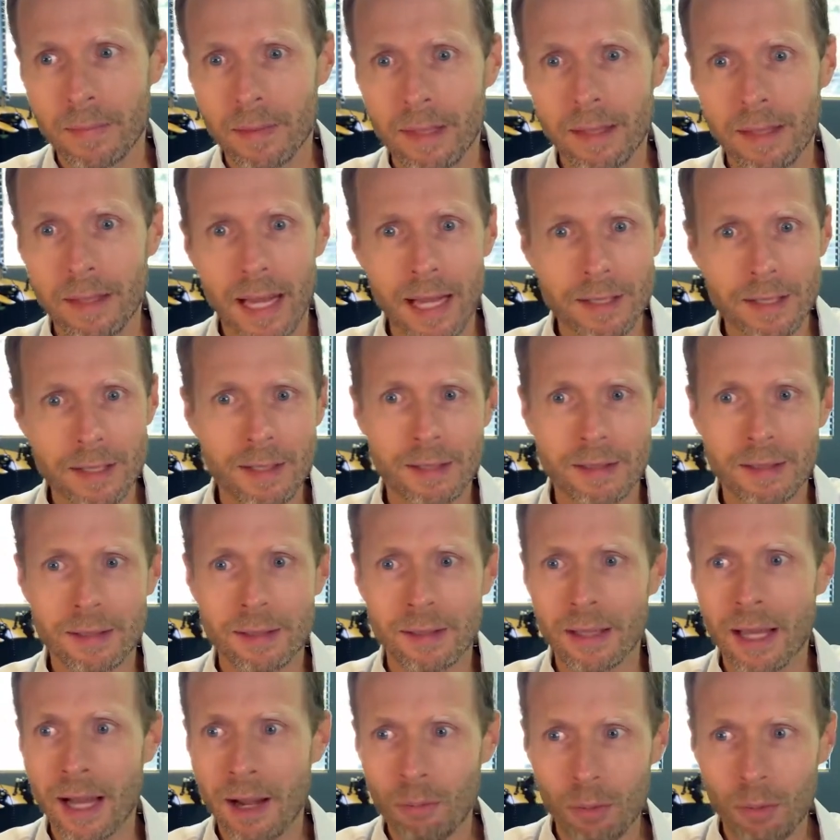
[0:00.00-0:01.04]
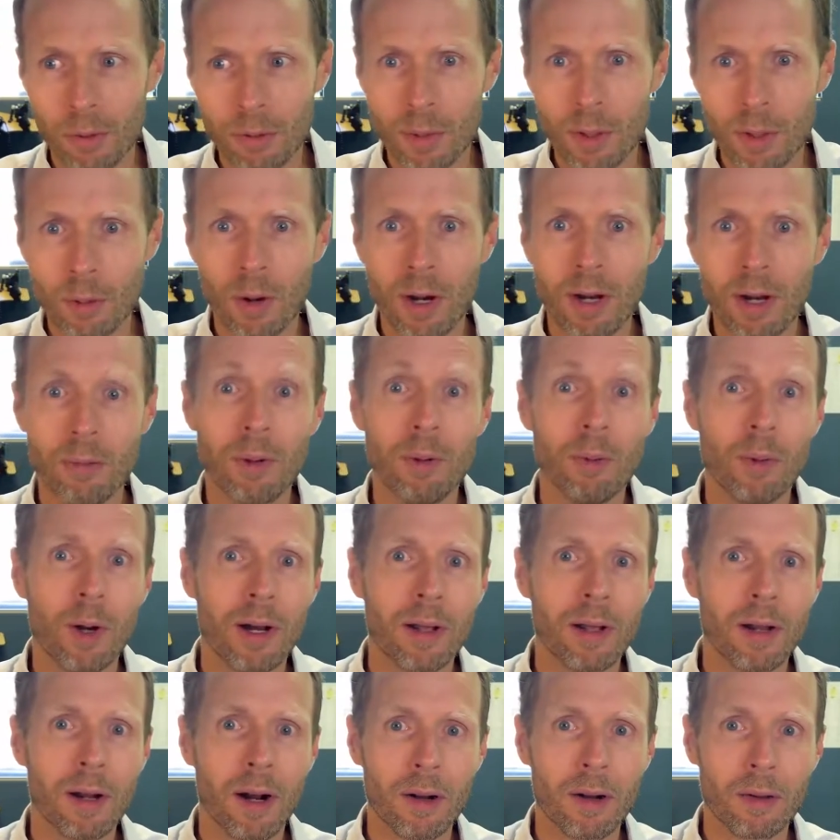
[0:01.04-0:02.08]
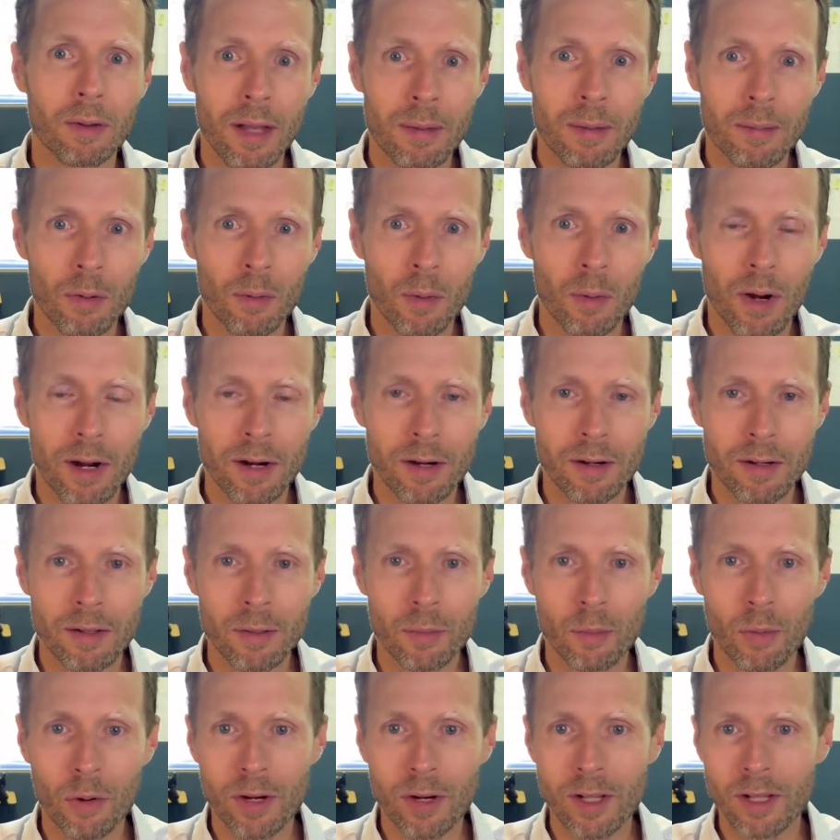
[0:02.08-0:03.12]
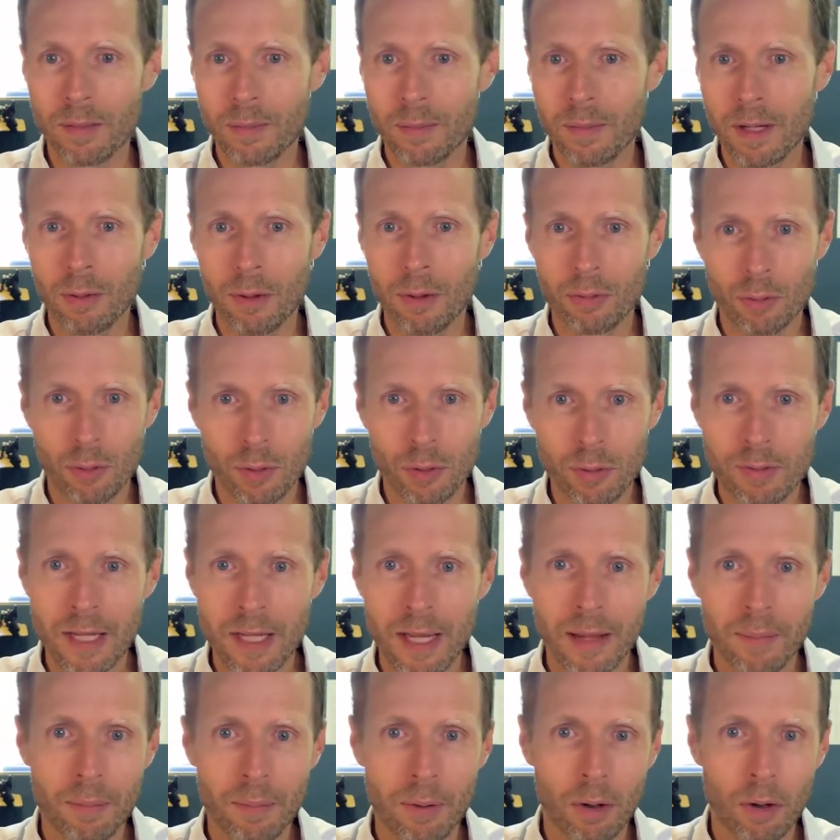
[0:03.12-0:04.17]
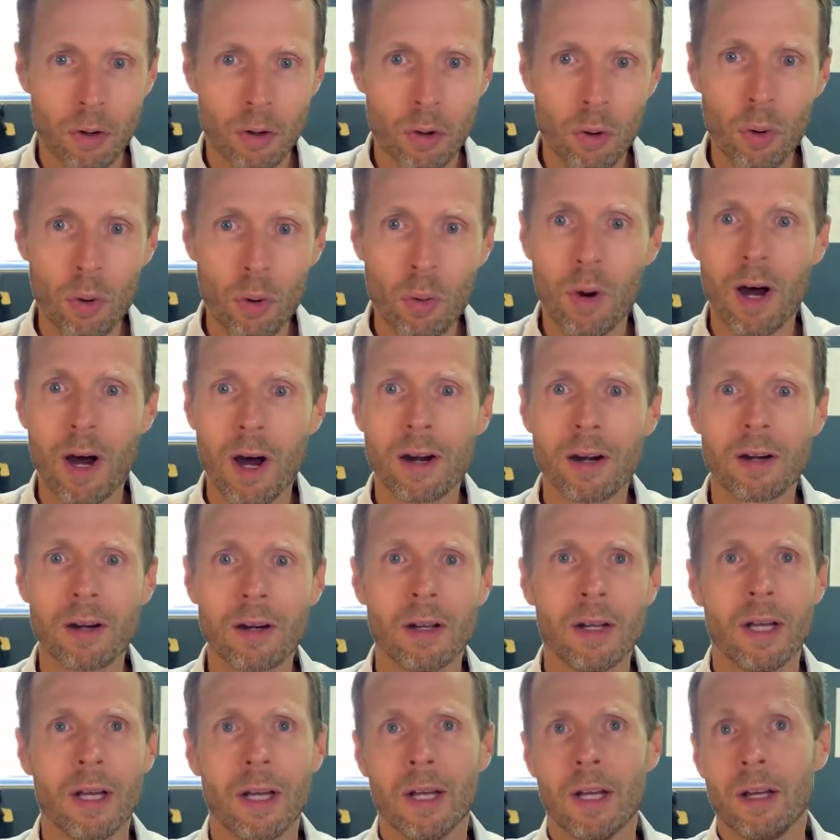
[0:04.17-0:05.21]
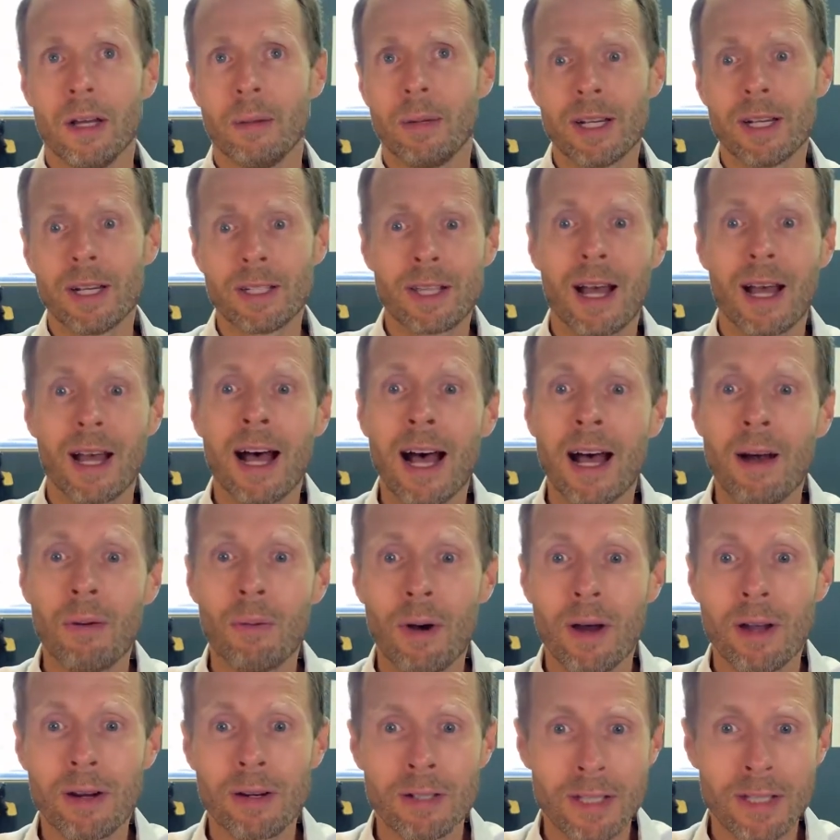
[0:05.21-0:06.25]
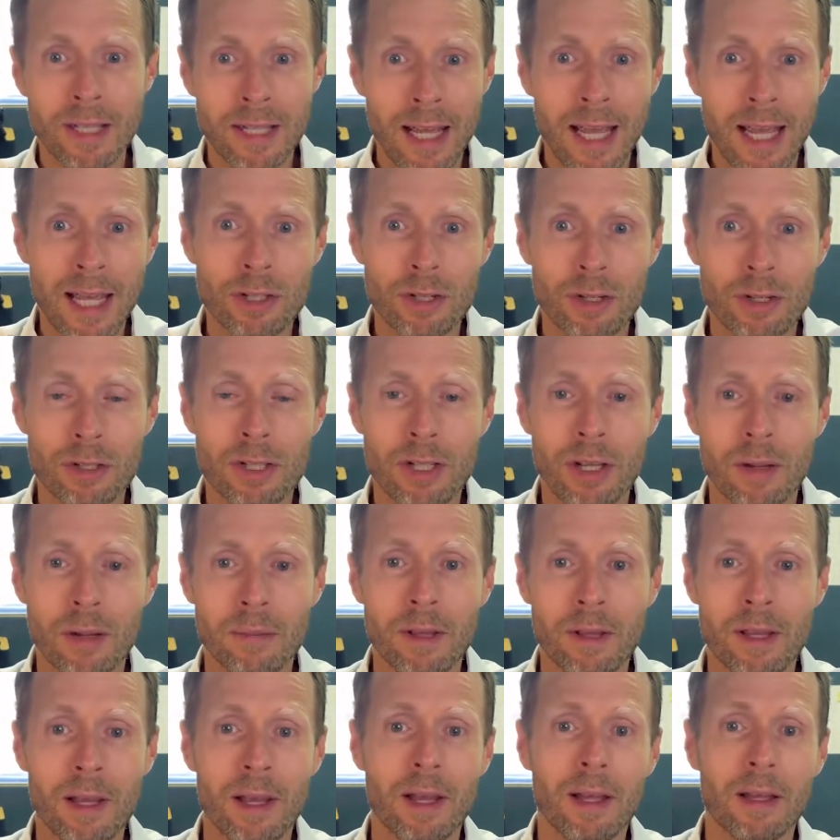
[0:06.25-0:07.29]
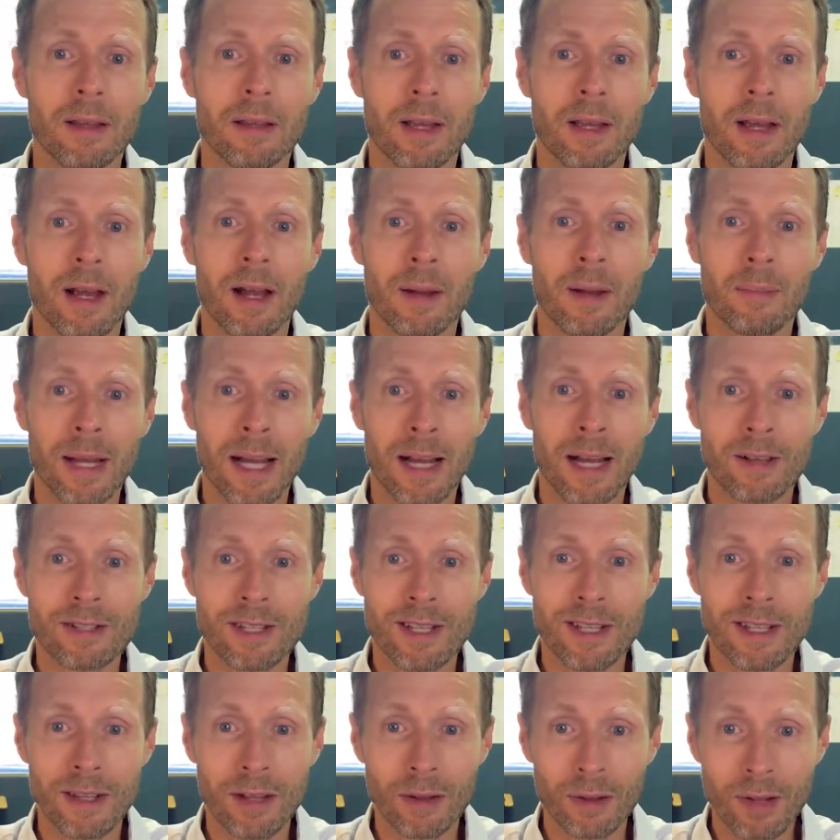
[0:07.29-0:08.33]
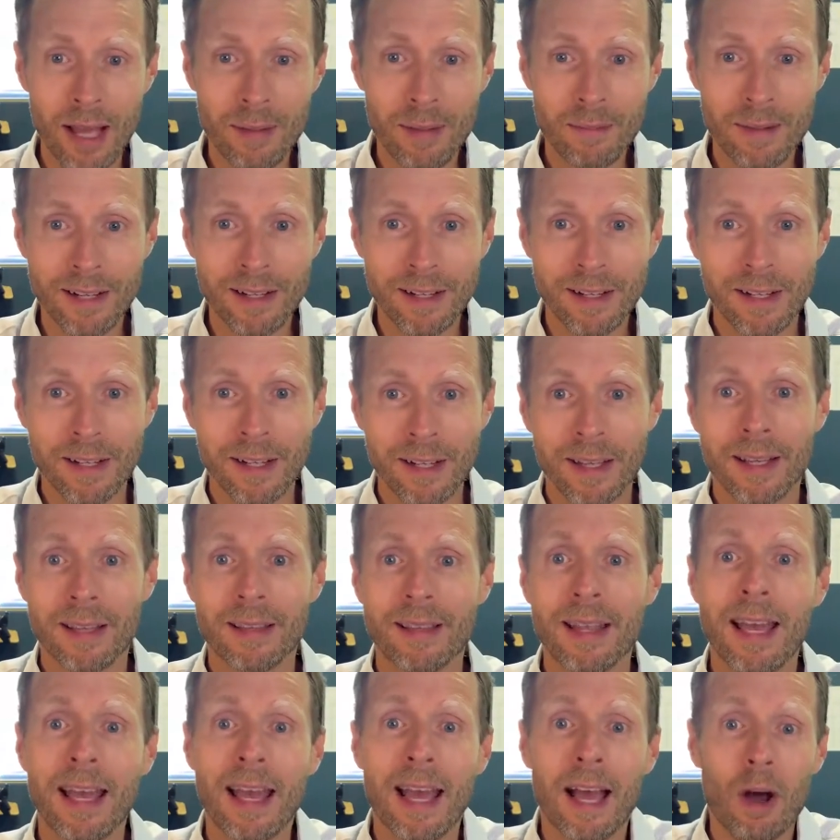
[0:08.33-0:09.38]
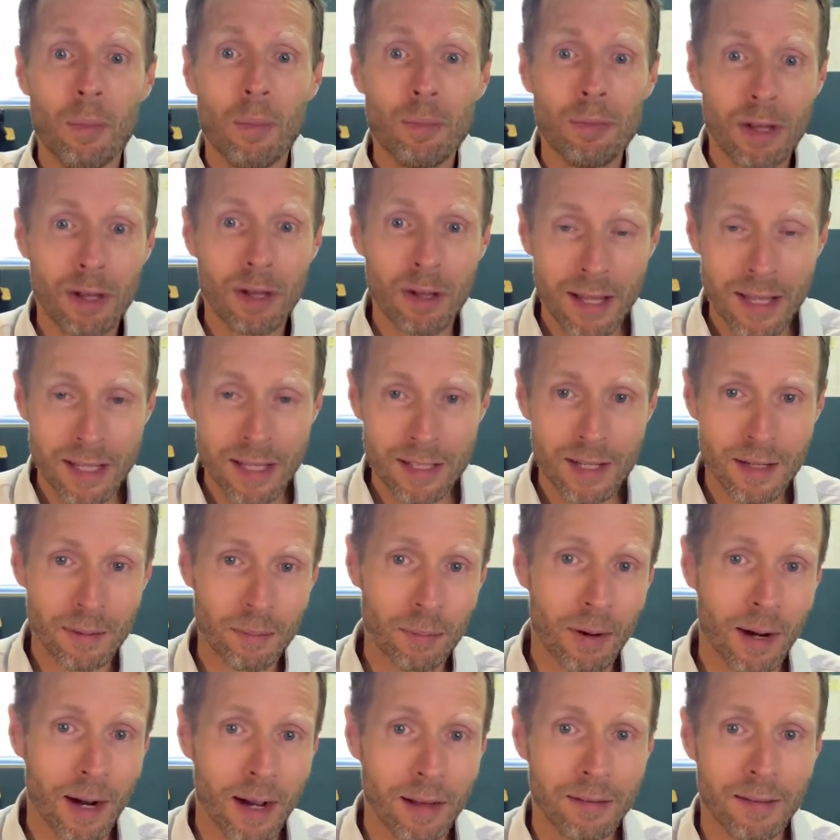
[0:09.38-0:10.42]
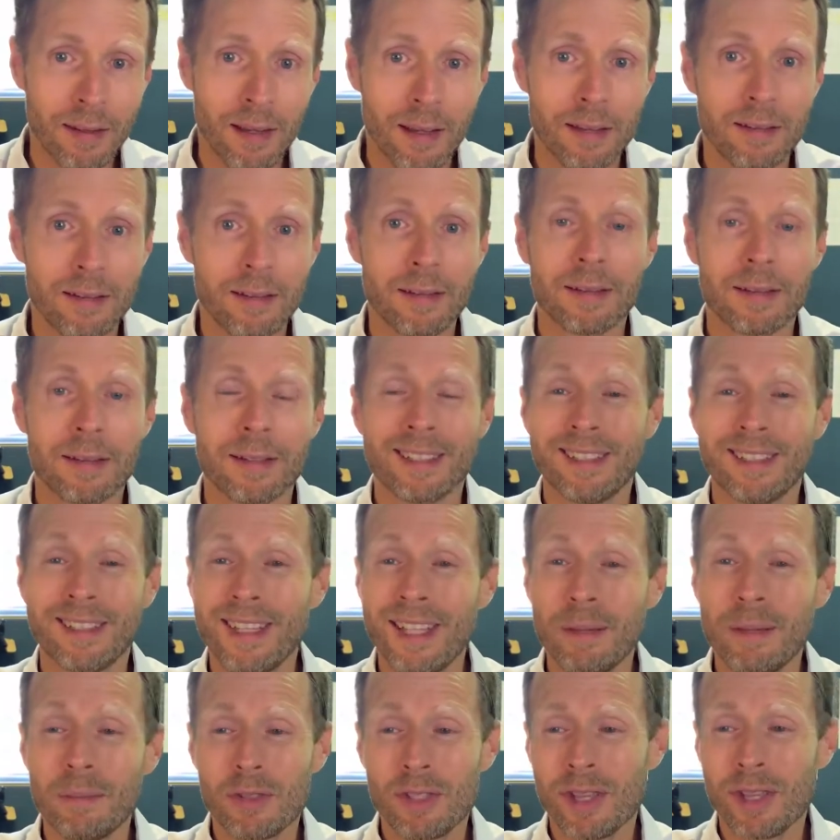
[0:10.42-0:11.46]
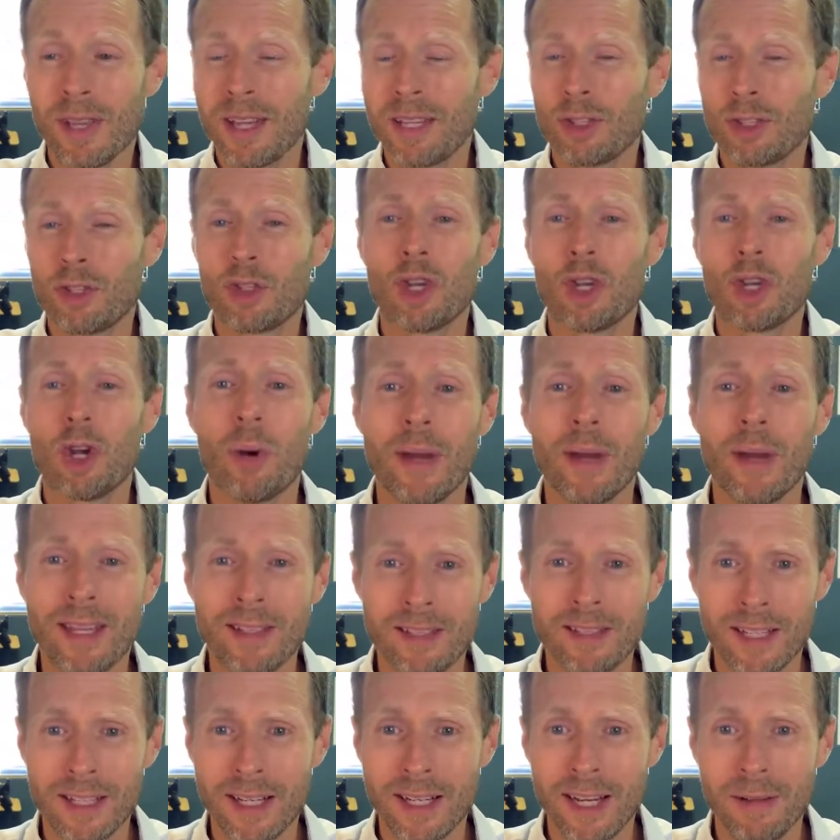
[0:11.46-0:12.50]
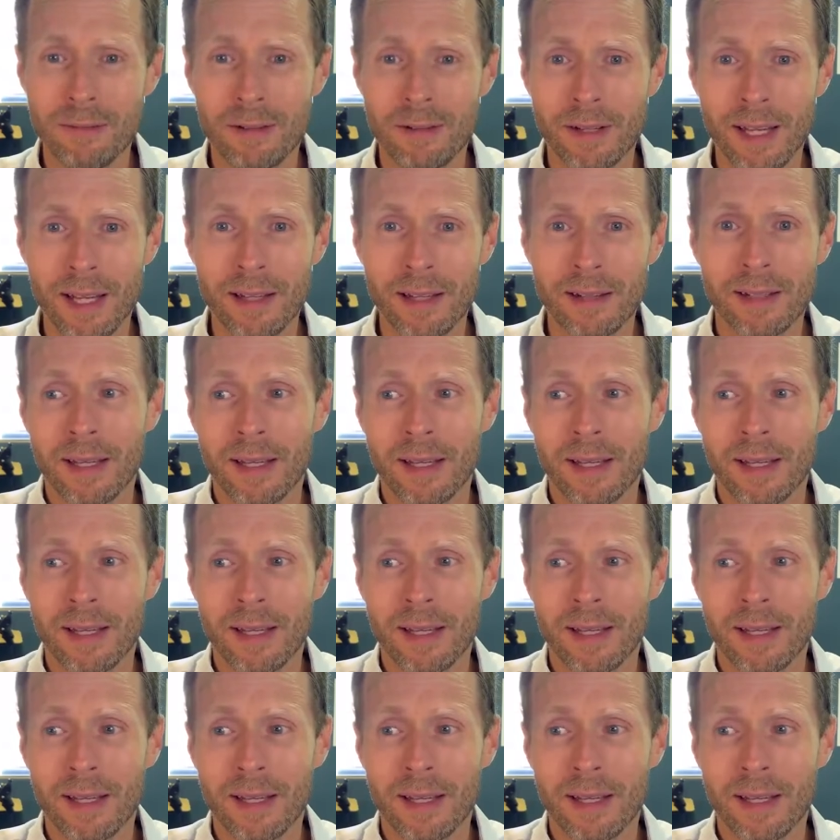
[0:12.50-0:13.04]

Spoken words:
That's not what we want. We want our lemon water in the morning to be with room temp or cool water, because the hot water denatures some of the compounds in the lemon that help the cleansing process. Seems like so insignificant.